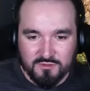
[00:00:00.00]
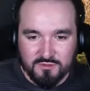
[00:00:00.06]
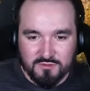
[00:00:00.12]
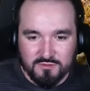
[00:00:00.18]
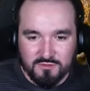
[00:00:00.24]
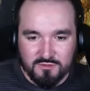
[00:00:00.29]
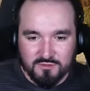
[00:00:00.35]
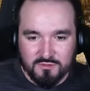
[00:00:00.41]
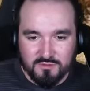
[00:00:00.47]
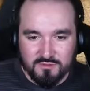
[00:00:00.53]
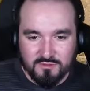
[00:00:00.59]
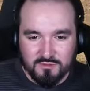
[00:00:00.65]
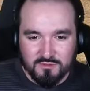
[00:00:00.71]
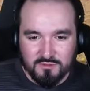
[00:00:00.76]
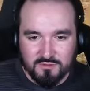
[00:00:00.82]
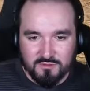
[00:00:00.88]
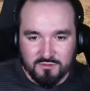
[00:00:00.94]

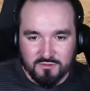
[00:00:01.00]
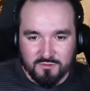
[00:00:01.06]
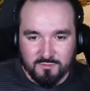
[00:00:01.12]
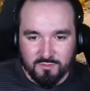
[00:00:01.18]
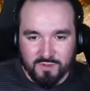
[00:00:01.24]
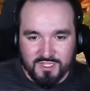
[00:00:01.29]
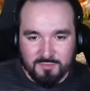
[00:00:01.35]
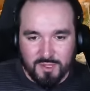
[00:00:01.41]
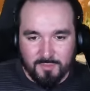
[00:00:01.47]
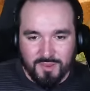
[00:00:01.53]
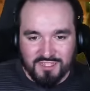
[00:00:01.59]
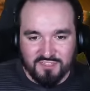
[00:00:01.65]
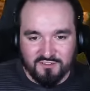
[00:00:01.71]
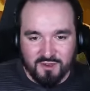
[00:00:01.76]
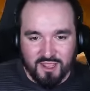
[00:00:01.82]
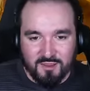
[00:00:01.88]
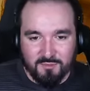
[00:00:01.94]
Oh, no. Please be a
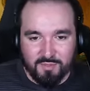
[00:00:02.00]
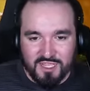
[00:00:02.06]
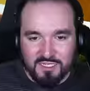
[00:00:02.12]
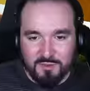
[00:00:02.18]
passive time, please be a